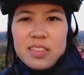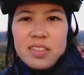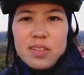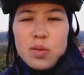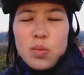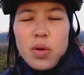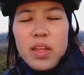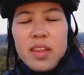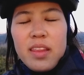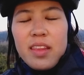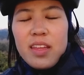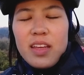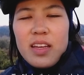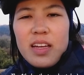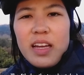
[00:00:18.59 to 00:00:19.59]
One
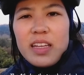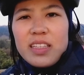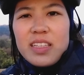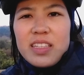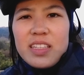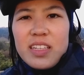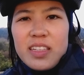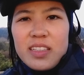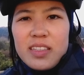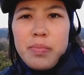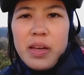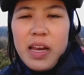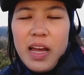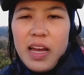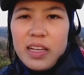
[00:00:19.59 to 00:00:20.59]
thing I didn't
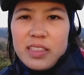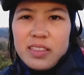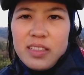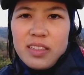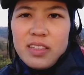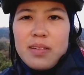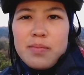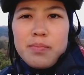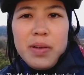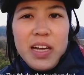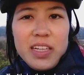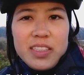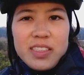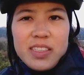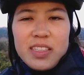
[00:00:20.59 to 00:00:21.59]
plan
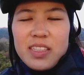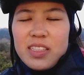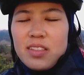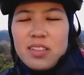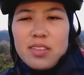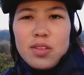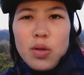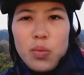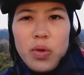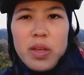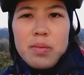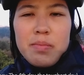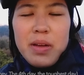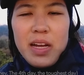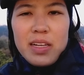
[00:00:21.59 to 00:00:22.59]
much is the
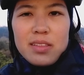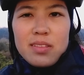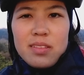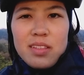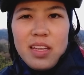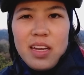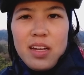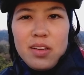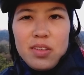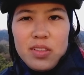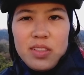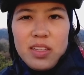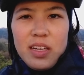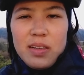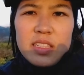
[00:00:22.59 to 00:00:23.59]
way back to
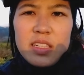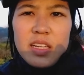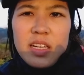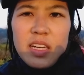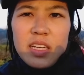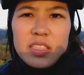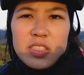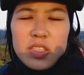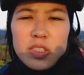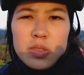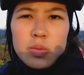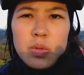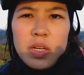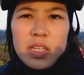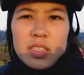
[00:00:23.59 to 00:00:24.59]
Zaragoza. I just
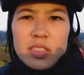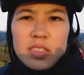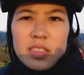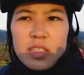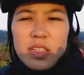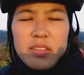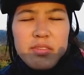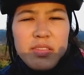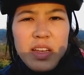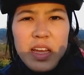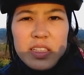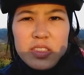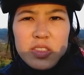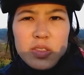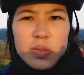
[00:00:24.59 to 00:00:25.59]
want a
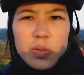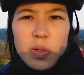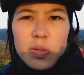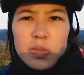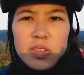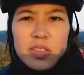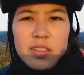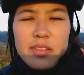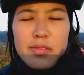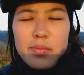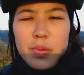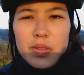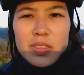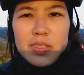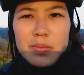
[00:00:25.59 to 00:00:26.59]
flatter road, if
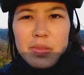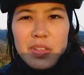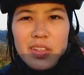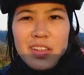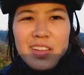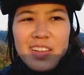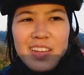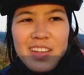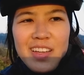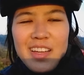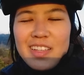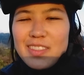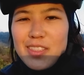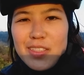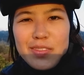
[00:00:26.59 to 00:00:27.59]
possible.
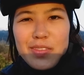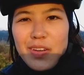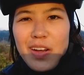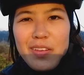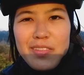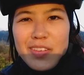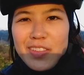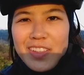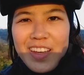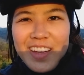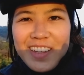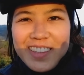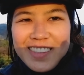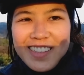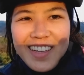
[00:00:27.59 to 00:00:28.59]
Just for a few
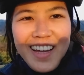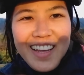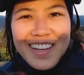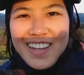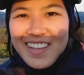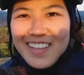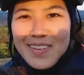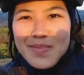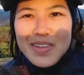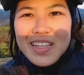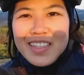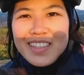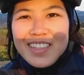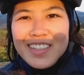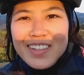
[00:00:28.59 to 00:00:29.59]
days, I need a
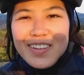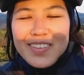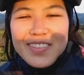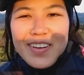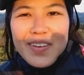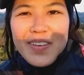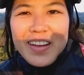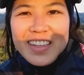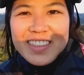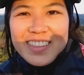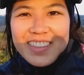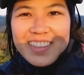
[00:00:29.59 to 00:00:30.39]
bit of a rest.